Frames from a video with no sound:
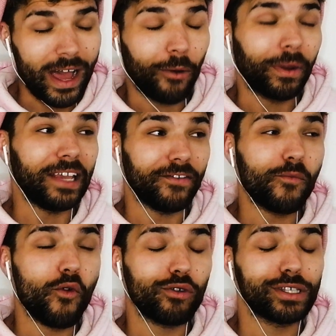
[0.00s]
Well,
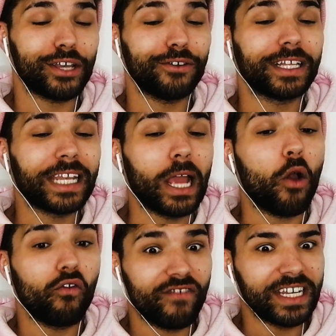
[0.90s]
even more so
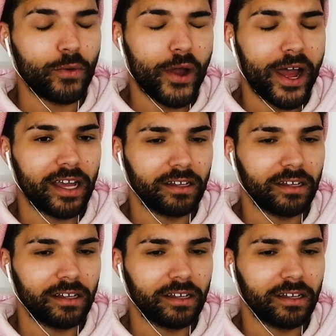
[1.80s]
than they already